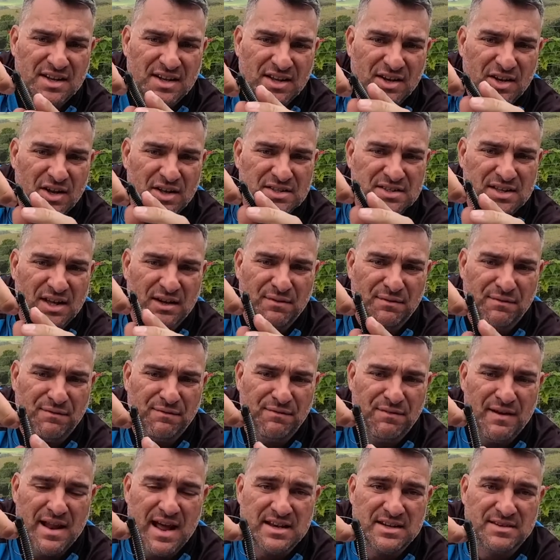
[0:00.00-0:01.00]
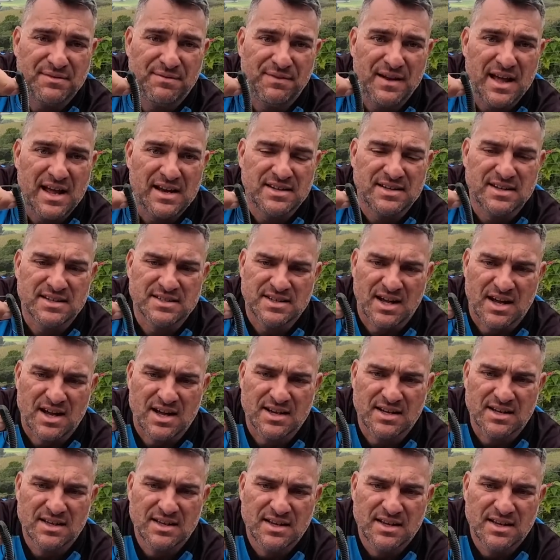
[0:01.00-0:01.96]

You know, it's that flat design.